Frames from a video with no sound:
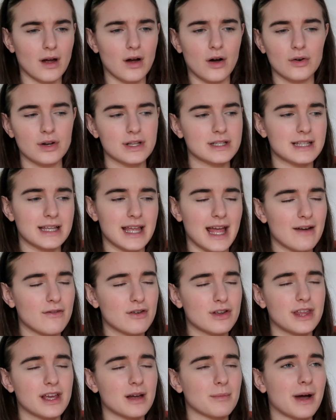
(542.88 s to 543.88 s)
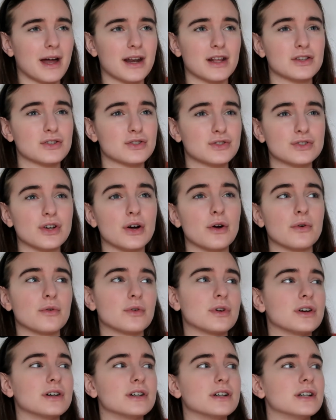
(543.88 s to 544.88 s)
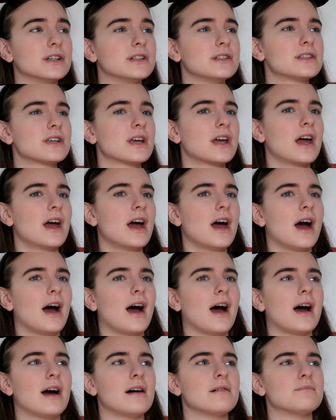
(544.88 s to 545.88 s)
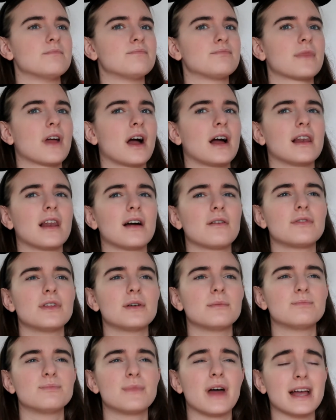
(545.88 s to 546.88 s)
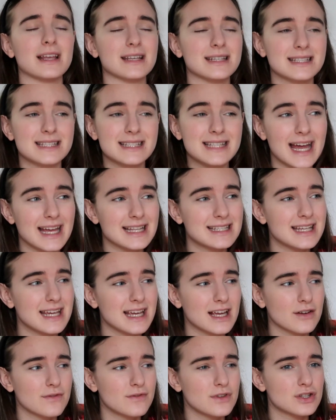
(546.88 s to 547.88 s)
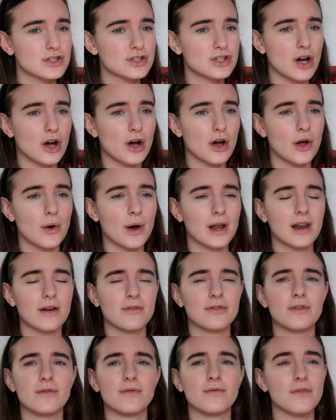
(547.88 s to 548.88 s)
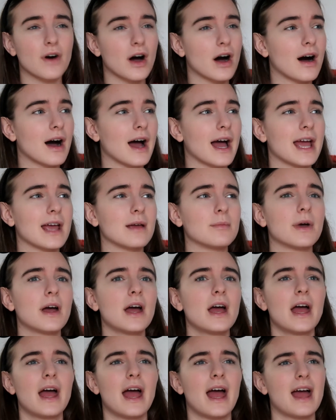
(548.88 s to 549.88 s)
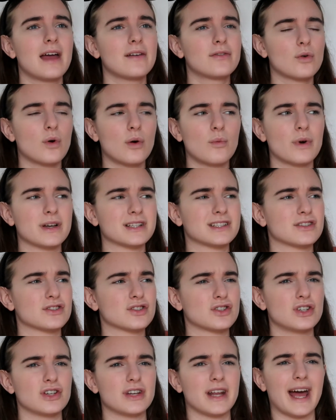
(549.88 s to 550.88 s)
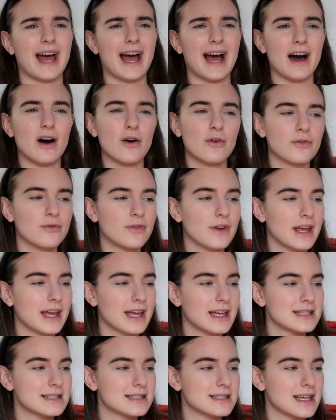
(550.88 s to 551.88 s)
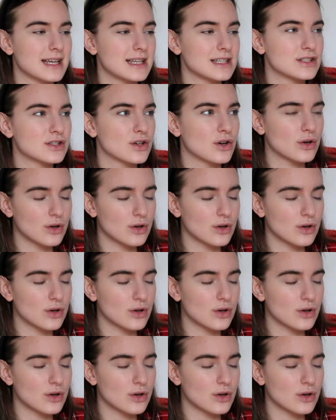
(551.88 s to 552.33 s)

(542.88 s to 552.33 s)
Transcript: honestly, everything about it is so good. I love the aesthetic of the show. I love the vibe. Everyone wears such good outfits. It's